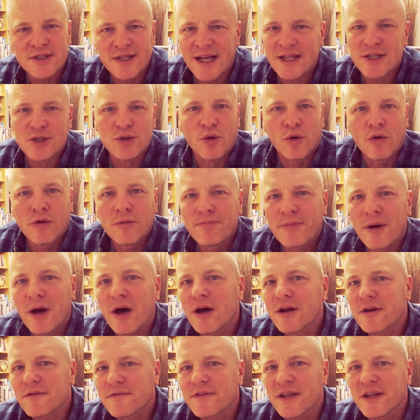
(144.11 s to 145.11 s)
That's all
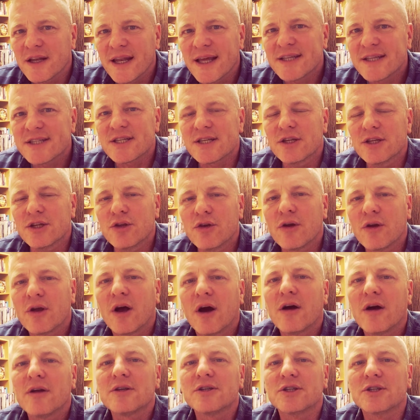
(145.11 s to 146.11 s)
part of the lesson. You
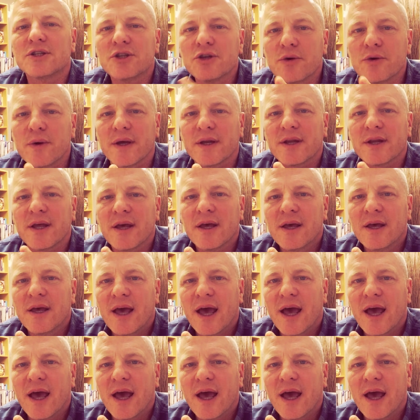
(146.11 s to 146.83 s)
can't do it,